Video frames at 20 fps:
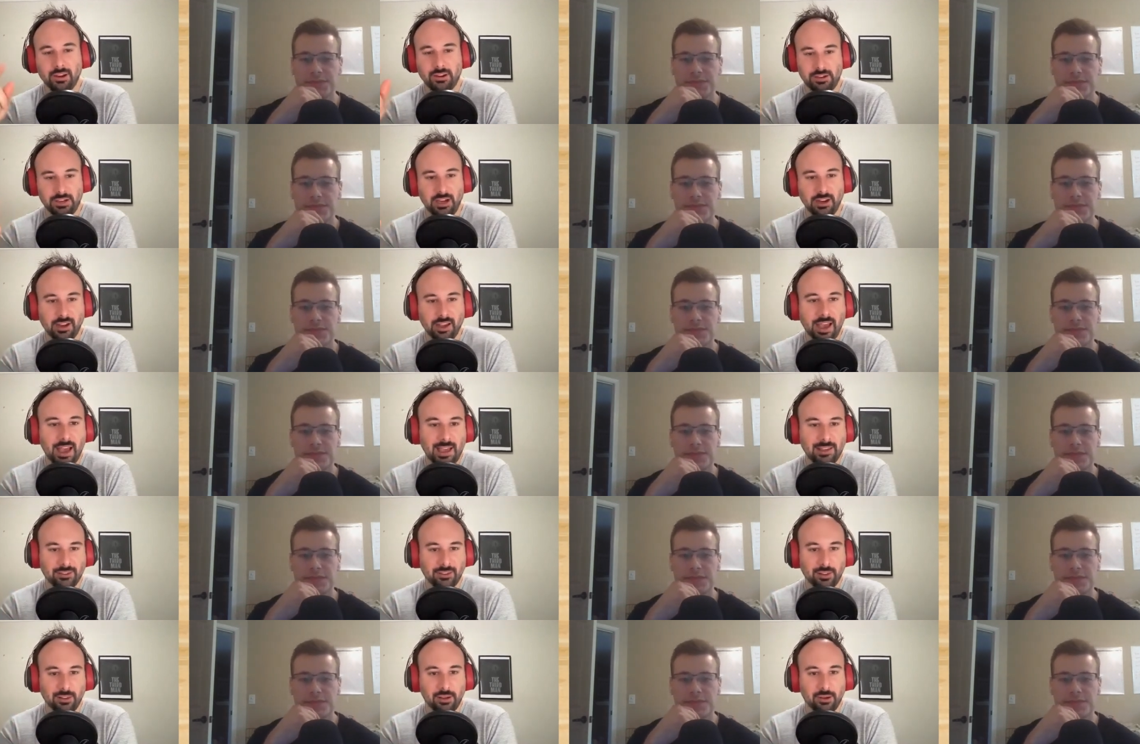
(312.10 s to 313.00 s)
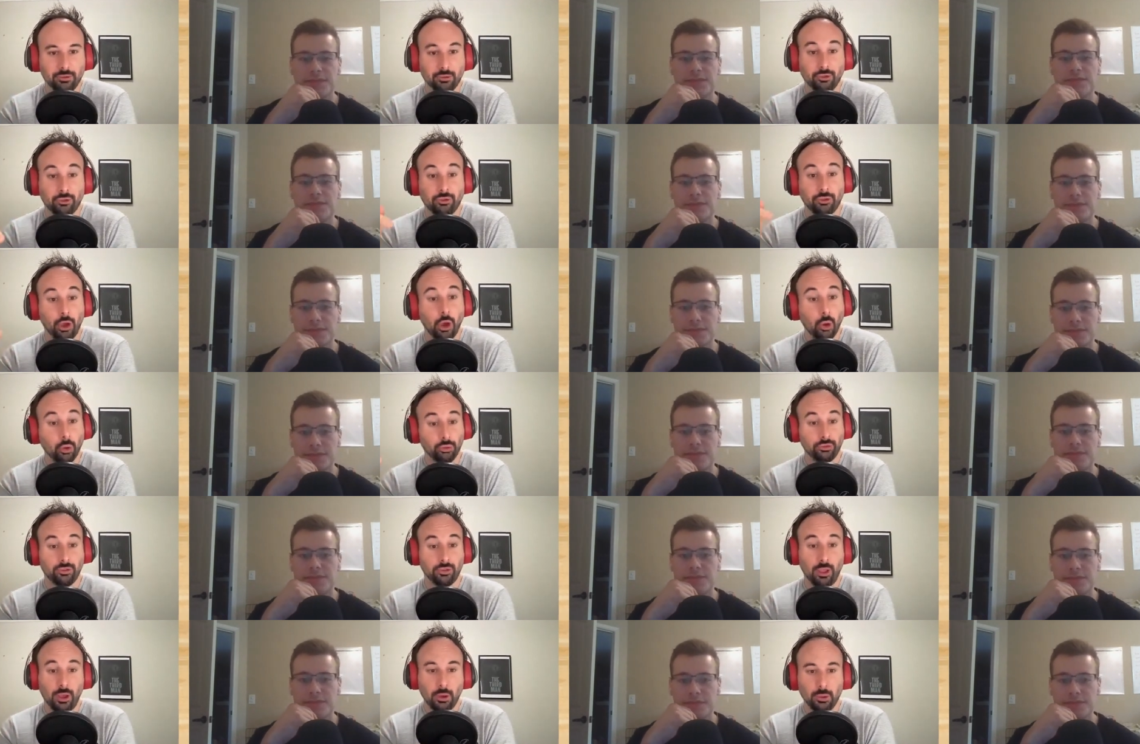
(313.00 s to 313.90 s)
Speaker 1: their young guys along so
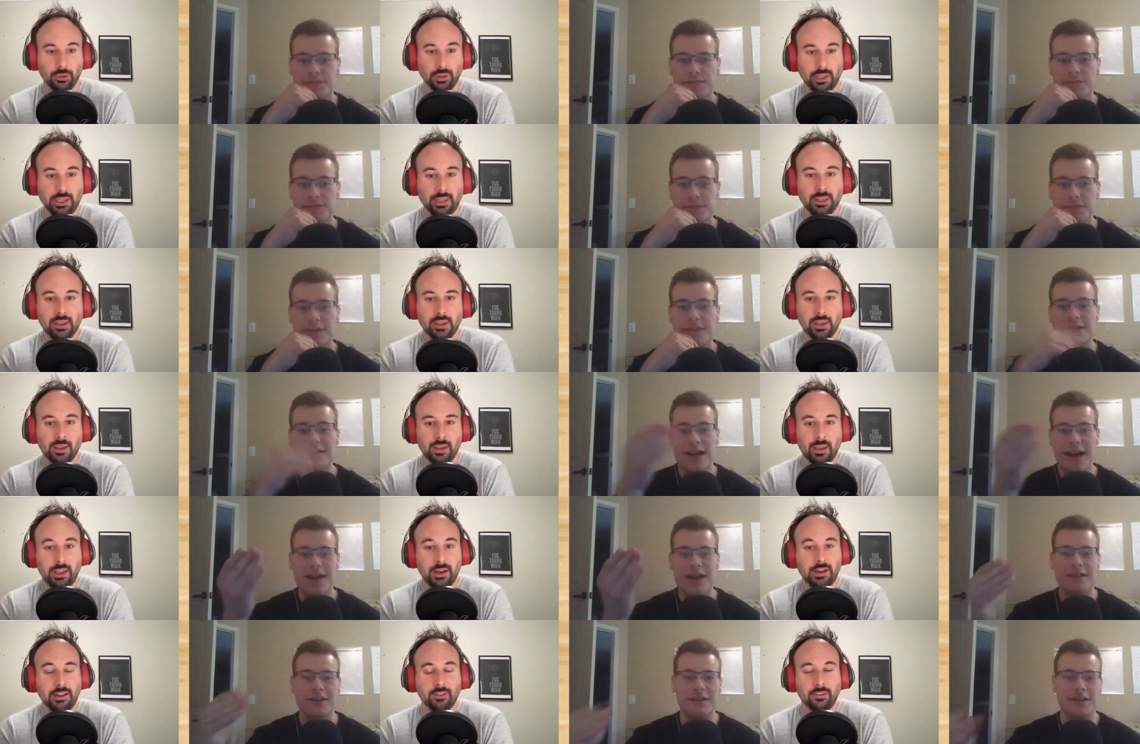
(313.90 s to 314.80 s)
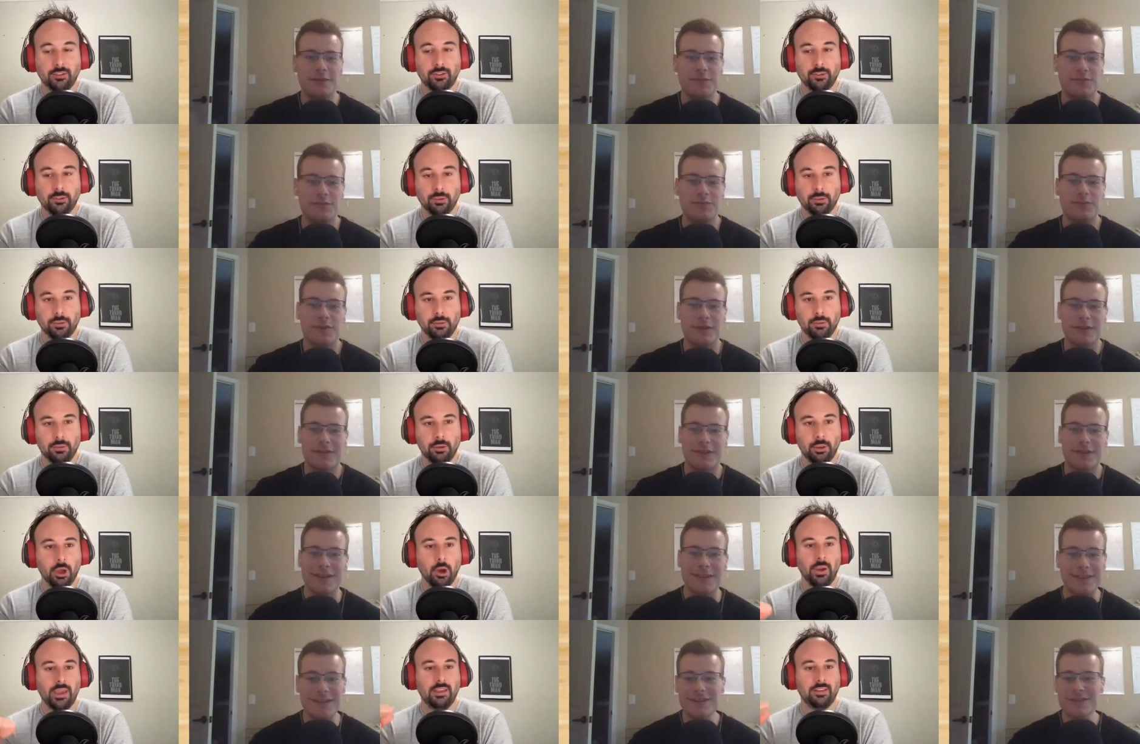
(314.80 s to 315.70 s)
slowly. Exactly. It's, but
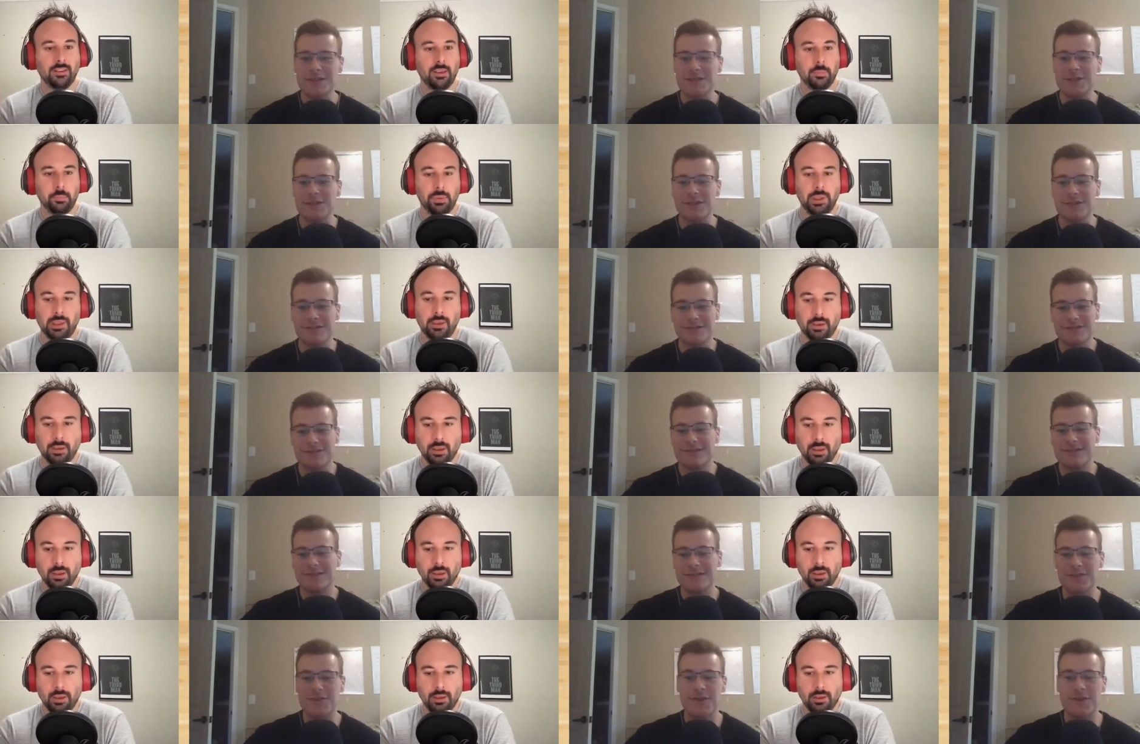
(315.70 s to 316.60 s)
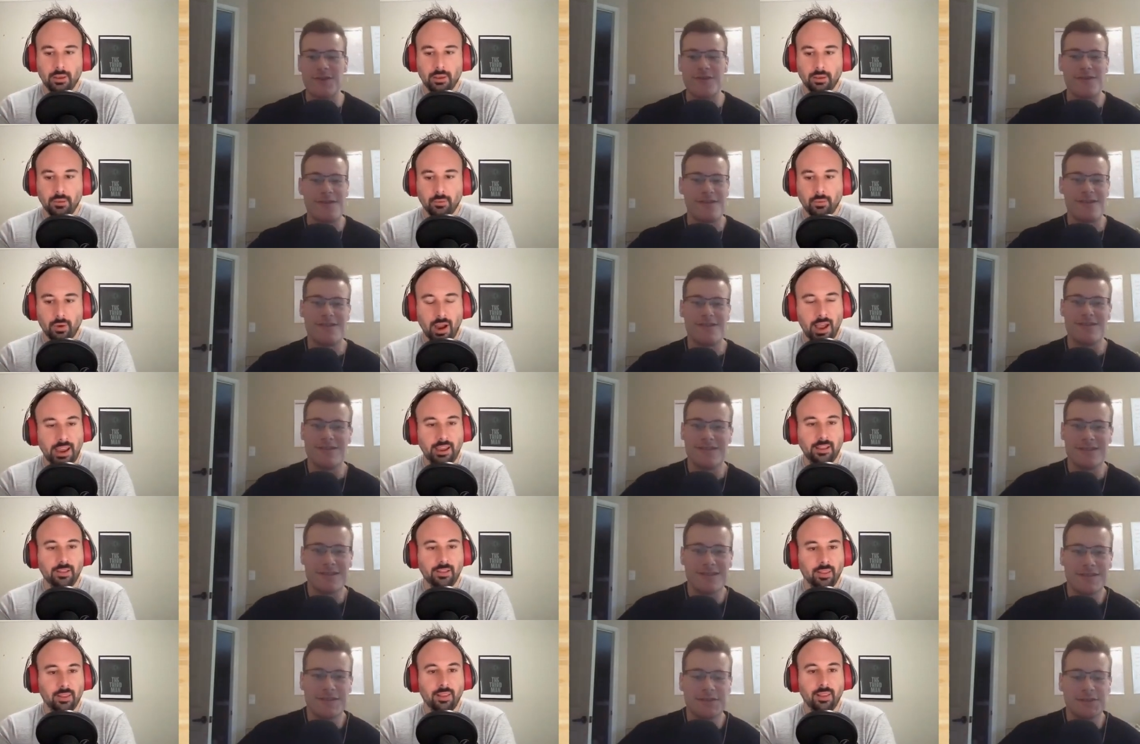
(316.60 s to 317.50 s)
it's like you know, this year, be, you know,
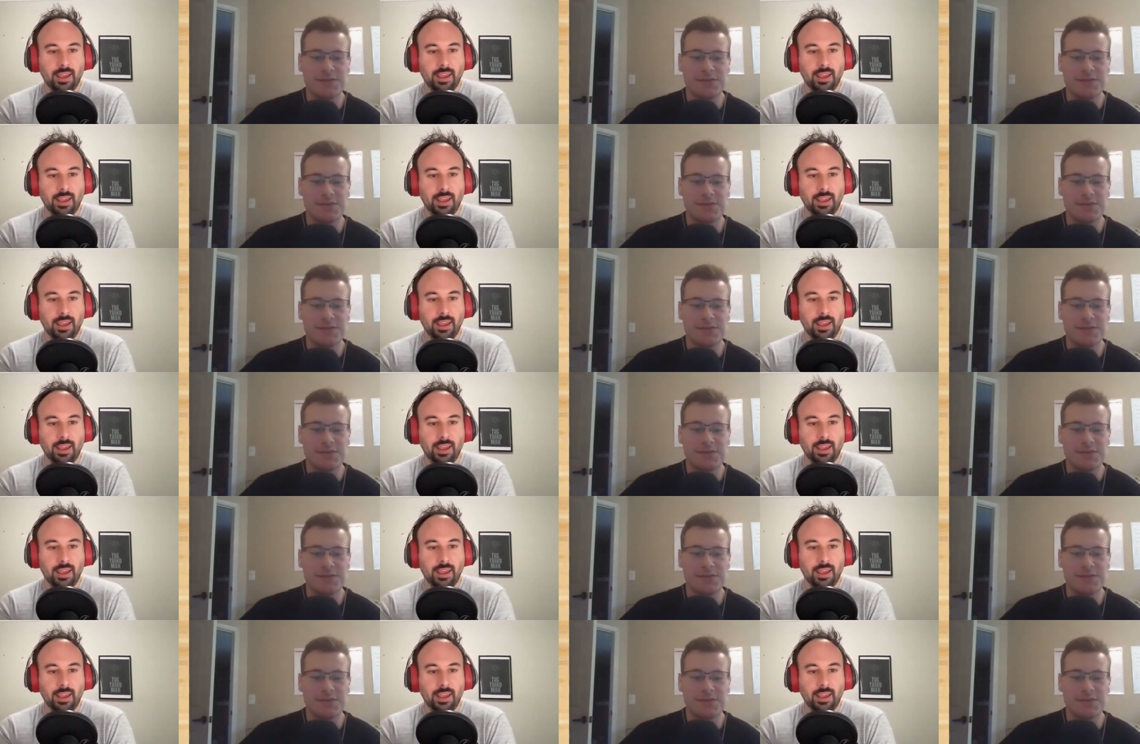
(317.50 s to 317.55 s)
right?